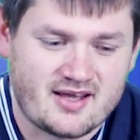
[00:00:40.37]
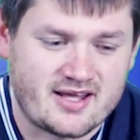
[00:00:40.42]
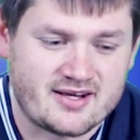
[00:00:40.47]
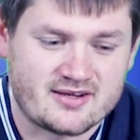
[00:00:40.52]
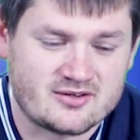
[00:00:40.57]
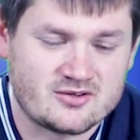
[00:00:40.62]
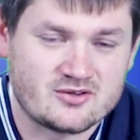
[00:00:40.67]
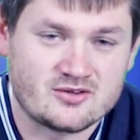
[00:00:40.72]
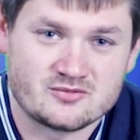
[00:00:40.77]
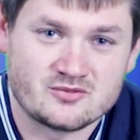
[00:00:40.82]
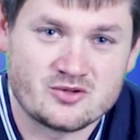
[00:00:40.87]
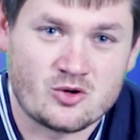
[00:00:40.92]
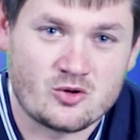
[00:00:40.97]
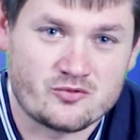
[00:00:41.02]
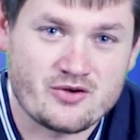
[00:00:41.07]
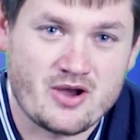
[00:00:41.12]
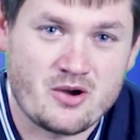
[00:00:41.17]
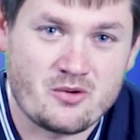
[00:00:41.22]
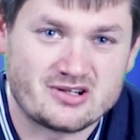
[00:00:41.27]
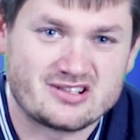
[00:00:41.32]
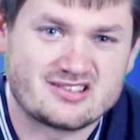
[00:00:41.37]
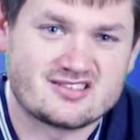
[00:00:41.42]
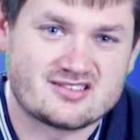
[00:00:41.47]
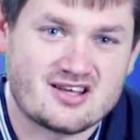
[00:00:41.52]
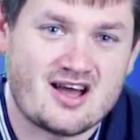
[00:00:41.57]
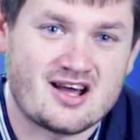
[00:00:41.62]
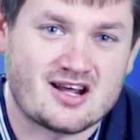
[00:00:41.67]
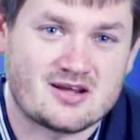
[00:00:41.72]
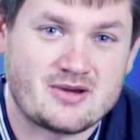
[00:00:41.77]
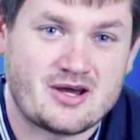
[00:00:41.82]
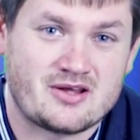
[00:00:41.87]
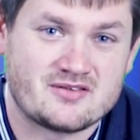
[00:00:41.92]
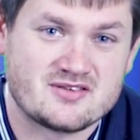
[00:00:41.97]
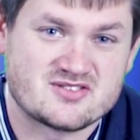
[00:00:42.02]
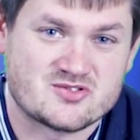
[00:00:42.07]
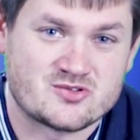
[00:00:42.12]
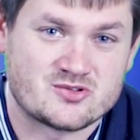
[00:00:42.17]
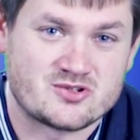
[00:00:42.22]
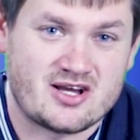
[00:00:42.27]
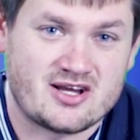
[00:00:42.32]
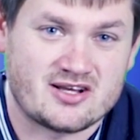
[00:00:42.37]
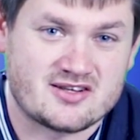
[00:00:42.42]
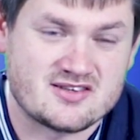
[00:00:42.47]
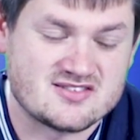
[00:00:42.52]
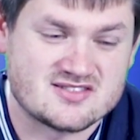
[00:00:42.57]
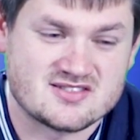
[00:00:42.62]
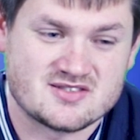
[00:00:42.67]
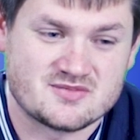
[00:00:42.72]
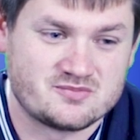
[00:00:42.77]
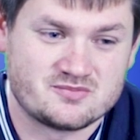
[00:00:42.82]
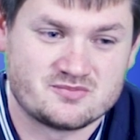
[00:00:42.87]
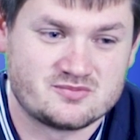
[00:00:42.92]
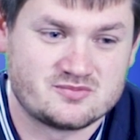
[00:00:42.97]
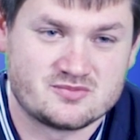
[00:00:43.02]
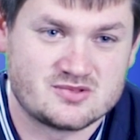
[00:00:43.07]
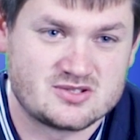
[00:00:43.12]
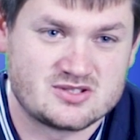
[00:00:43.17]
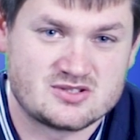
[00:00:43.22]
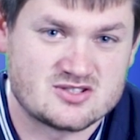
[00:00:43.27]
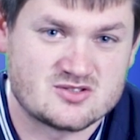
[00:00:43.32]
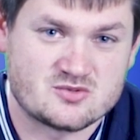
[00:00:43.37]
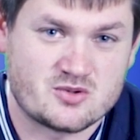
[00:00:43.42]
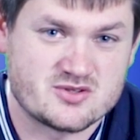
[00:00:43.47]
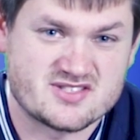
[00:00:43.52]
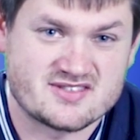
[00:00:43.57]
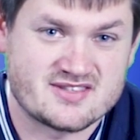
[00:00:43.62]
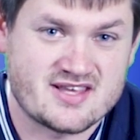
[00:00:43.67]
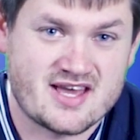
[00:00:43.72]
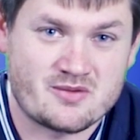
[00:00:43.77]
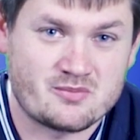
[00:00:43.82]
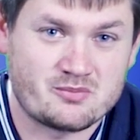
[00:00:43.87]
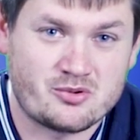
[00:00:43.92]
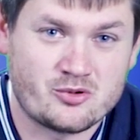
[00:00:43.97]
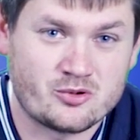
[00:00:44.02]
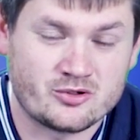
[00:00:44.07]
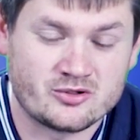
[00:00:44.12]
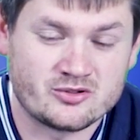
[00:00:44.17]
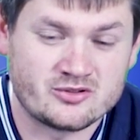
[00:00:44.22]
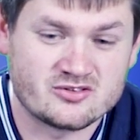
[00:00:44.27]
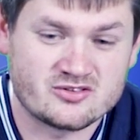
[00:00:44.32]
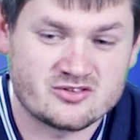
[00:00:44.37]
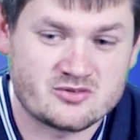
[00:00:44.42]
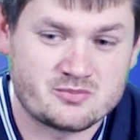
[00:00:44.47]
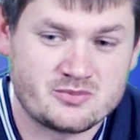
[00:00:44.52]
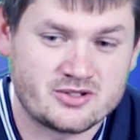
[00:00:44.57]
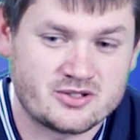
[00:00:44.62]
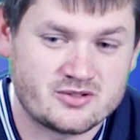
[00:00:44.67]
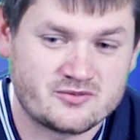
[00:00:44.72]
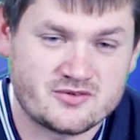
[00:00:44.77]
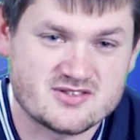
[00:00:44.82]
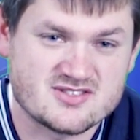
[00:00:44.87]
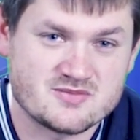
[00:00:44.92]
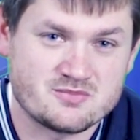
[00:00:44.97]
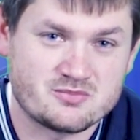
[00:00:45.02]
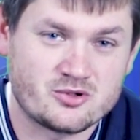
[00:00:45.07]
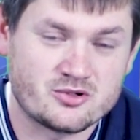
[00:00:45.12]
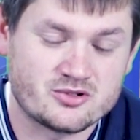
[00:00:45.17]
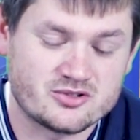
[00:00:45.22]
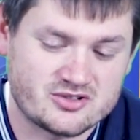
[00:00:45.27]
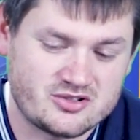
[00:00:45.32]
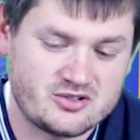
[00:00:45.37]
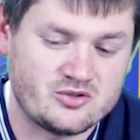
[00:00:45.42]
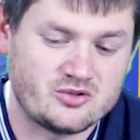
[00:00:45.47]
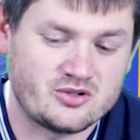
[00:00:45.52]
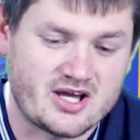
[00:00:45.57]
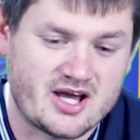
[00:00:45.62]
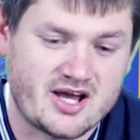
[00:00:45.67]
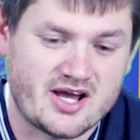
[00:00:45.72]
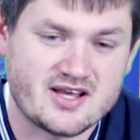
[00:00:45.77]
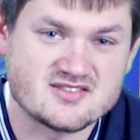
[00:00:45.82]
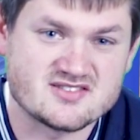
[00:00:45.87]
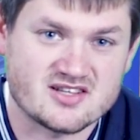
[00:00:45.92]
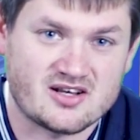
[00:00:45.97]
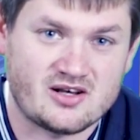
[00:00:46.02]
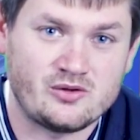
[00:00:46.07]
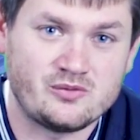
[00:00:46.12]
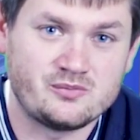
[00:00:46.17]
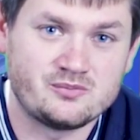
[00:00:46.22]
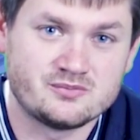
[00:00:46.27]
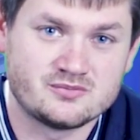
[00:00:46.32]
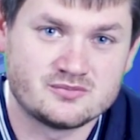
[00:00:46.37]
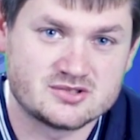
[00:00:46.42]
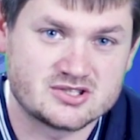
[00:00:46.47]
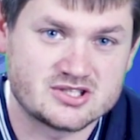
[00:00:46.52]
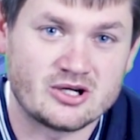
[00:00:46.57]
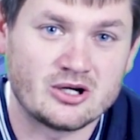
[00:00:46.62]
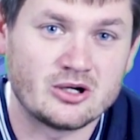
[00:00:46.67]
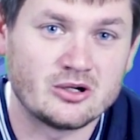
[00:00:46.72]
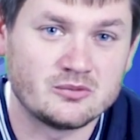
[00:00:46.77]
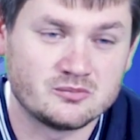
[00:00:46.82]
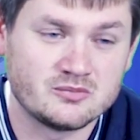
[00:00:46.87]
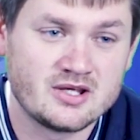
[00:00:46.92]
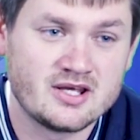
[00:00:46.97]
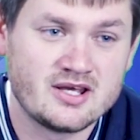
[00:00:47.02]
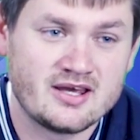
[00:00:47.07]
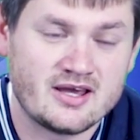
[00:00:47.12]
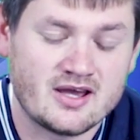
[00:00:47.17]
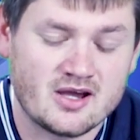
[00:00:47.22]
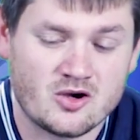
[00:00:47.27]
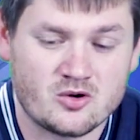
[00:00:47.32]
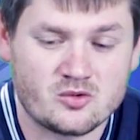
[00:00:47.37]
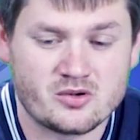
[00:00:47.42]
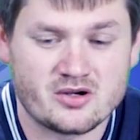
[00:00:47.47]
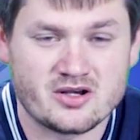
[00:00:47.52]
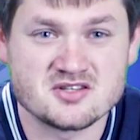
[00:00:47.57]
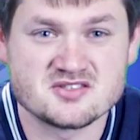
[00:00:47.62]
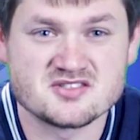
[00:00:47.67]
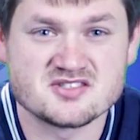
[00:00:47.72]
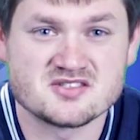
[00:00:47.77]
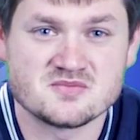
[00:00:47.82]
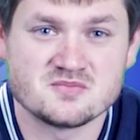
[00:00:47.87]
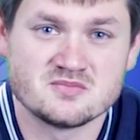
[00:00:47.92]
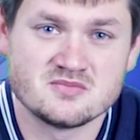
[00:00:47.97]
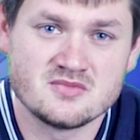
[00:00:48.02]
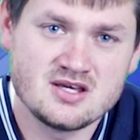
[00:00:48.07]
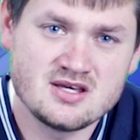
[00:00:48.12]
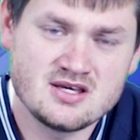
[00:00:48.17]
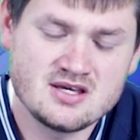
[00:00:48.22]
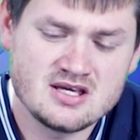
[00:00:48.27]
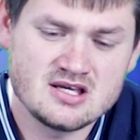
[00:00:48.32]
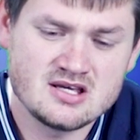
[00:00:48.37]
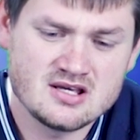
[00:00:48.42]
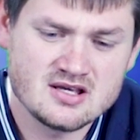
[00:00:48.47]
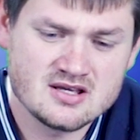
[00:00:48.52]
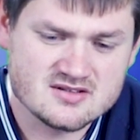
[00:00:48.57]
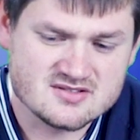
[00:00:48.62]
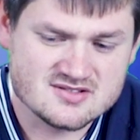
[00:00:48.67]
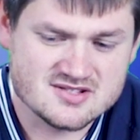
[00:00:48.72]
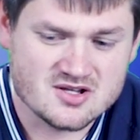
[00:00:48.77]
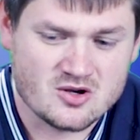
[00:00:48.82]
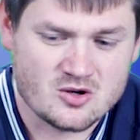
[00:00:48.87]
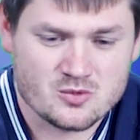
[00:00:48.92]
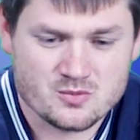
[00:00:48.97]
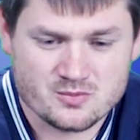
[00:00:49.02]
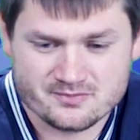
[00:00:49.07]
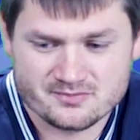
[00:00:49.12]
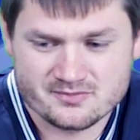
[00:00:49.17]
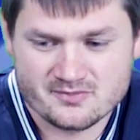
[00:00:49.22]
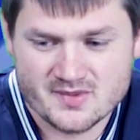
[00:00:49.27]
didn't know if I wanted to talk about this or not because it just wasn't that important. But if it's important to you guys, I'll share how it was. So,